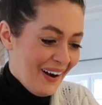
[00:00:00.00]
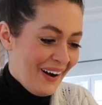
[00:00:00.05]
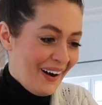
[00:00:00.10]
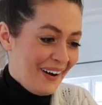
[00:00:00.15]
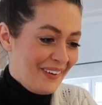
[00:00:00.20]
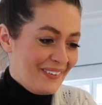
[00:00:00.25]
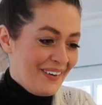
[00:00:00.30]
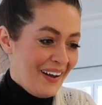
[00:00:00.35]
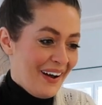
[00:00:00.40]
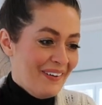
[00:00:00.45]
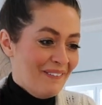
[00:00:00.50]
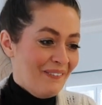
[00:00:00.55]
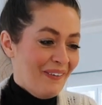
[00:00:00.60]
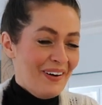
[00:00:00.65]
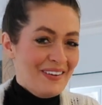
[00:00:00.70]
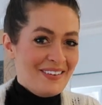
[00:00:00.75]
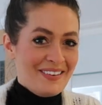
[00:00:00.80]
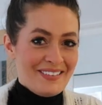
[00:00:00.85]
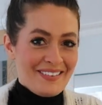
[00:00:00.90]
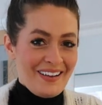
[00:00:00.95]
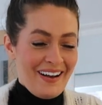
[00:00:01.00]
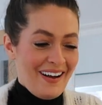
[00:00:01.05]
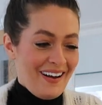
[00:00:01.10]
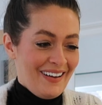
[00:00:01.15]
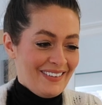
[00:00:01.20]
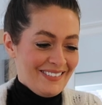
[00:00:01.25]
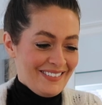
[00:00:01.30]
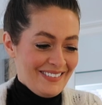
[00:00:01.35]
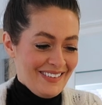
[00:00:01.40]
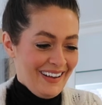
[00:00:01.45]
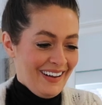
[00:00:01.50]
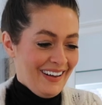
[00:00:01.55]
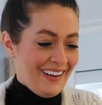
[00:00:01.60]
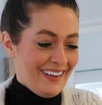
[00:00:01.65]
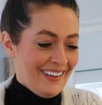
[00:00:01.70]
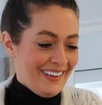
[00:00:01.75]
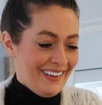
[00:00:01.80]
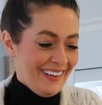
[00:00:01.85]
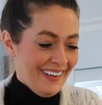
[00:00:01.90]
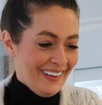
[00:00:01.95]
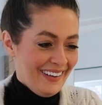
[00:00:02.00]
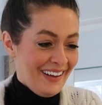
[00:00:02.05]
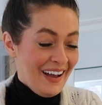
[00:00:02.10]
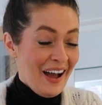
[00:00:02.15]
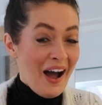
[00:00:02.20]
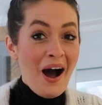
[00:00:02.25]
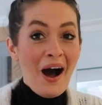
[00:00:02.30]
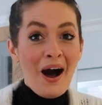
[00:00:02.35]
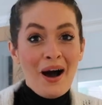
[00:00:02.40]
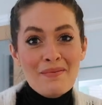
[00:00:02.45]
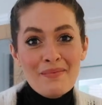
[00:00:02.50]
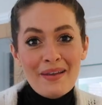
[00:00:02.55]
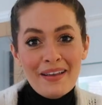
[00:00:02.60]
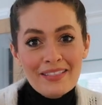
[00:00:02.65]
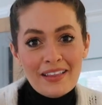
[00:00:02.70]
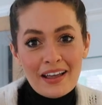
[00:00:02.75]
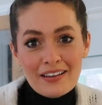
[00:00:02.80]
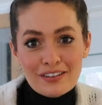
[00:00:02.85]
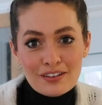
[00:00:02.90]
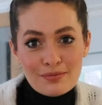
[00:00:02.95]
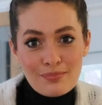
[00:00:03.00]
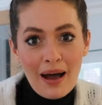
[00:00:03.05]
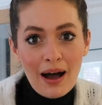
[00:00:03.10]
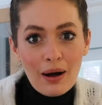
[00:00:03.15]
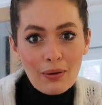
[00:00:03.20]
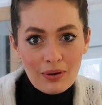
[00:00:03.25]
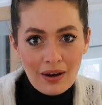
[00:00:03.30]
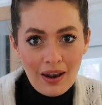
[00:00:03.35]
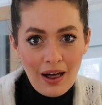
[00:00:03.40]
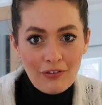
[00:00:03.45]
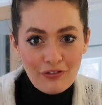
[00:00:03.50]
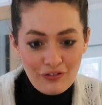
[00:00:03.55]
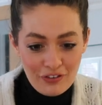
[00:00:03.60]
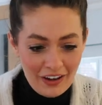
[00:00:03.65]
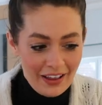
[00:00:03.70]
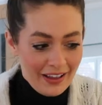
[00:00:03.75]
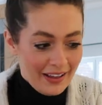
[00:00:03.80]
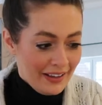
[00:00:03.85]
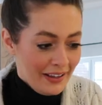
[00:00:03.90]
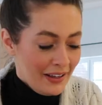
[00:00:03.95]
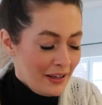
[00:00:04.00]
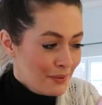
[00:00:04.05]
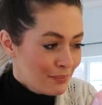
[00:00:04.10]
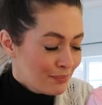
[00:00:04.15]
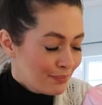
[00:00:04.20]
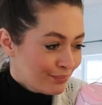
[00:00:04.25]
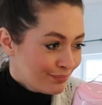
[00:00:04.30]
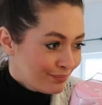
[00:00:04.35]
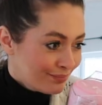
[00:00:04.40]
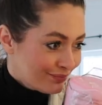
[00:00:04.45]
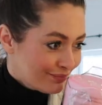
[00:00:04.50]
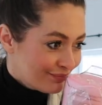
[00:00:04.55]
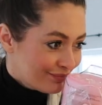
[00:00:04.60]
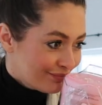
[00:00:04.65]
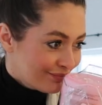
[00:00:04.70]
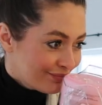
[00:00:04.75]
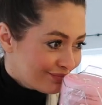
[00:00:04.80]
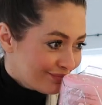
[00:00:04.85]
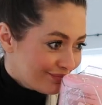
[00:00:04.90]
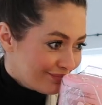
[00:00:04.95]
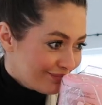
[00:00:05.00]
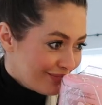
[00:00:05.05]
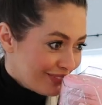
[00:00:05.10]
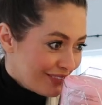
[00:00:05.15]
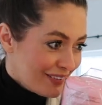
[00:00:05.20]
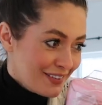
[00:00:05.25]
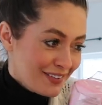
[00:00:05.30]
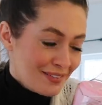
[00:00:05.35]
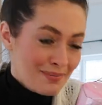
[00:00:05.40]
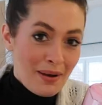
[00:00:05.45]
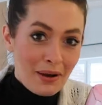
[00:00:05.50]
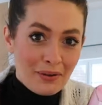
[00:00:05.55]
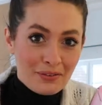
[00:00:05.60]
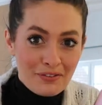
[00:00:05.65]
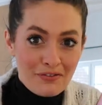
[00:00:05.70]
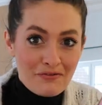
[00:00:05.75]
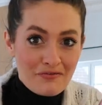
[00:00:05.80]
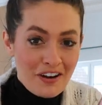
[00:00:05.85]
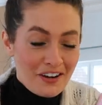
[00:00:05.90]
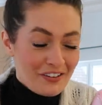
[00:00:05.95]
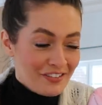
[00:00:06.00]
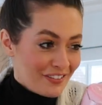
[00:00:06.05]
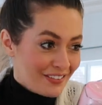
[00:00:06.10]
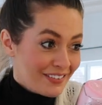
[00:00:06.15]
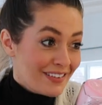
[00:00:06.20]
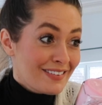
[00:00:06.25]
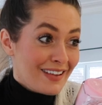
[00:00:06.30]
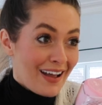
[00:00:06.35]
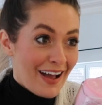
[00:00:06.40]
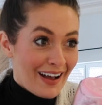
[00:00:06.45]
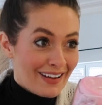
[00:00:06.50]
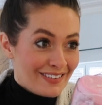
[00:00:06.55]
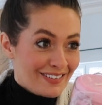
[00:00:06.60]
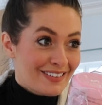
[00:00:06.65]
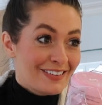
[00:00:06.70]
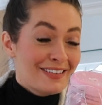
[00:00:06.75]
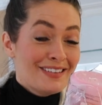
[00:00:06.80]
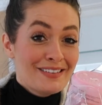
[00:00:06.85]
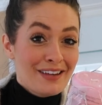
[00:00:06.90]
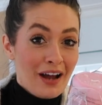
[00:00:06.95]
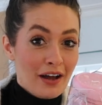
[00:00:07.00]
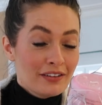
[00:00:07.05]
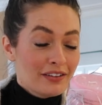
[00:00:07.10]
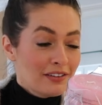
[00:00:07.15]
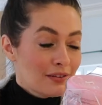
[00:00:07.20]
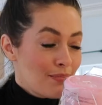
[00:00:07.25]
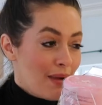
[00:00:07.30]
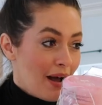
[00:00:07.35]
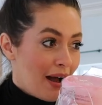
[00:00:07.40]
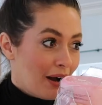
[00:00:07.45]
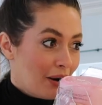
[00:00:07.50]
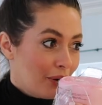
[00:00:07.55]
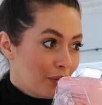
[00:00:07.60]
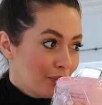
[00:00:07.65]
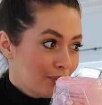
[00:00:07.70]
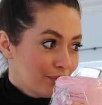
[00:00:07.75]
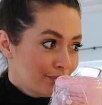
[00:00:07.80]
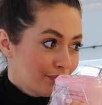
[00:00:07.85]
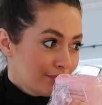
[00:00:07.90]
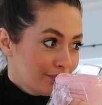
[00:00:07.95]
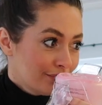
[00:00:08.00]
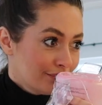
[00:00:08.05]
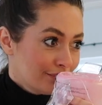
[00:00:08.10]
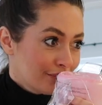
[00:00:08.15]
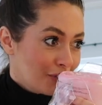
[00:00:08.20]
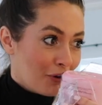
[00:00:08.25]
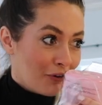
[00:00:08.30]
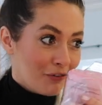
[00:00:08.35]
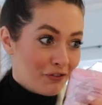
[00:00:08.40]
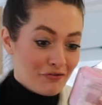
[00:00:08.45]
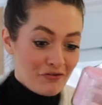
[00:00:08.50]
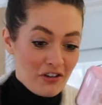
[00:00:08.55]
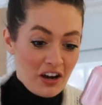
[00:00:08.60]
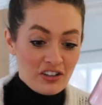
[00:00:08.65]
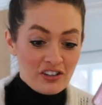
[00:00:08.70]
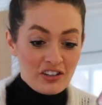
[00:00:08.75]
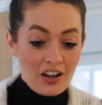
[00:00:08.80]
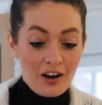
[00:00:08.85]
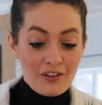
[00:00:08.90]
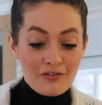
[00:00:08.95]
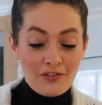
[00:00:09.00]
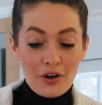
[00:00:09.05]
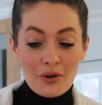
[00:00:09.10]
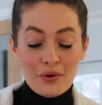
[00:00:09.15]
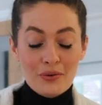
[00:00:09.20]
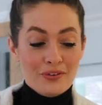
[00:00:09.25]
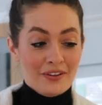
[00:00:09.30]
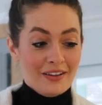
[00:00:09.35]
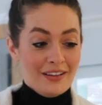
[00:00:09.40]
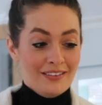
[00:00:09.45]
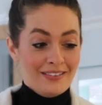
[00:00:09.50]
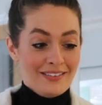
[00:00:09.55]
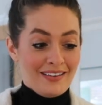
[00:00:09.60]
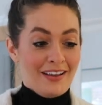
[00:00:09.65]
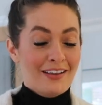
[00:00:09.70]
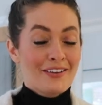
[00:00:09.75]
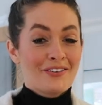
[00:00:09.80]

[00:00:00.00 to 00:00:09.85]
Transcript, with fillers: oh no, what a disaster. I mean, they smell lovely. This smells of fresh, this actually does smell of fresh cut roses.